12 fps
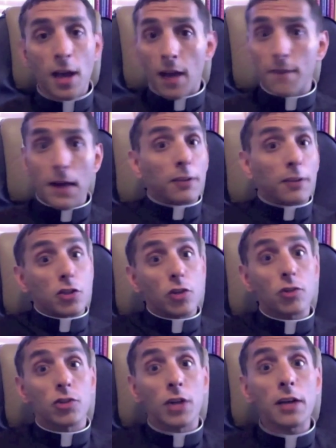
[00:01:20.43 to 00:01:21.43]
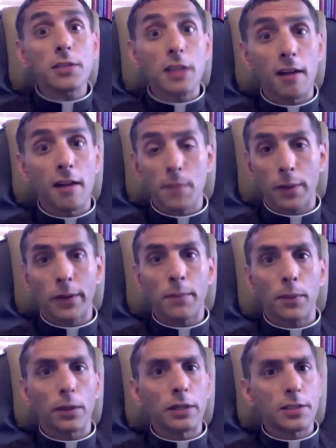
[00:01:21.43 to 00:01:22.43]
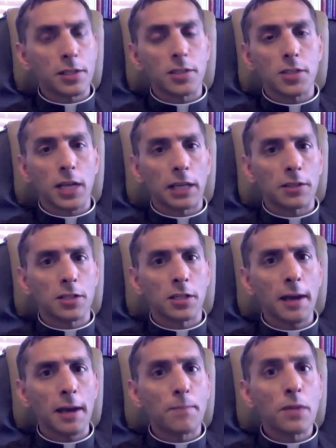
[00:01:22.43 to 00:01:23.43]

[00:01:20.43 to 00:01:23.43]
In fact, the Church does have married priests as it stands today.